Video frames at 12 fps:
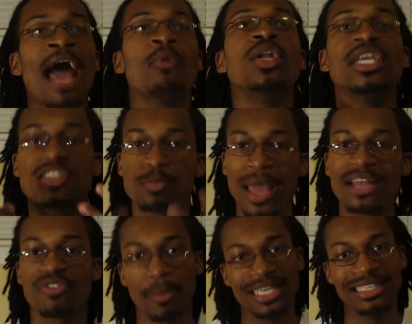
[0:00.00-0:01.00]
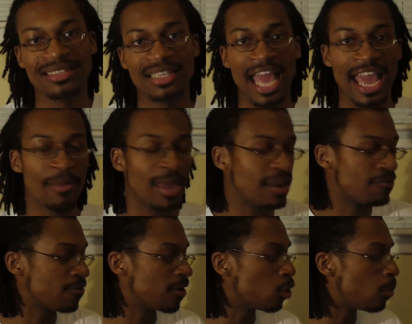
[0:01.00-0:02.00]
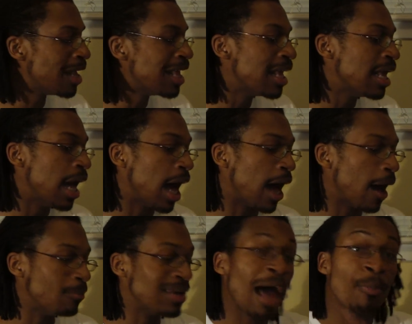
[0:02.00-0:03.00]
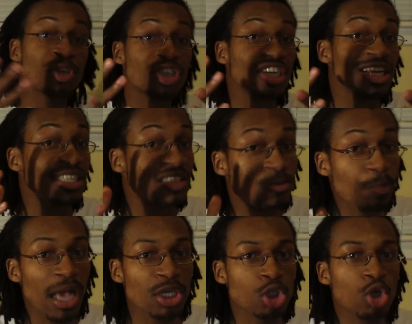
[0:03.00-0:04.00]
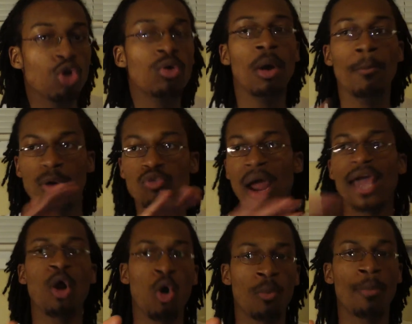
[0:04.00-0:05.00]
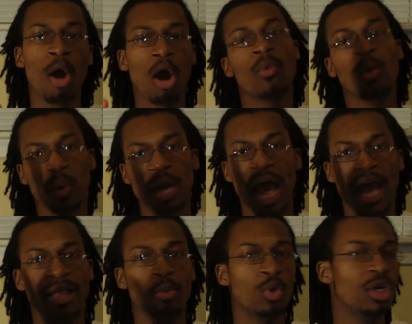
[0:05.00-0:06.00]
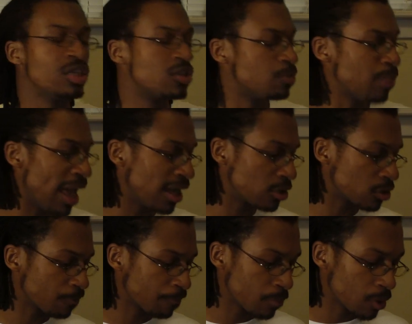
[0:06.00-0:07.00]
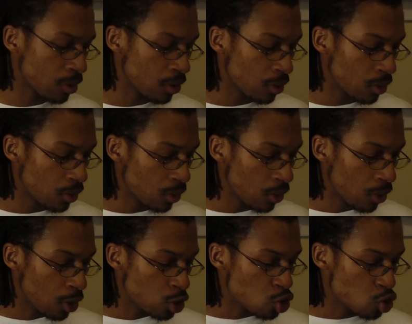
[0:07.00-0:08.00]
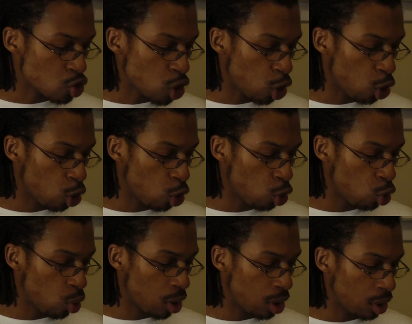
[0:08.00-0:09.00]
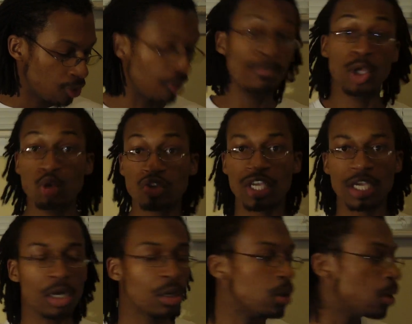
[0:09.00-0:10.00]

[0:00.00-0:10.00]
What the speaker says: I would expect from a DC animated film. Not particularly special, but right on par with what I would expect. So the music,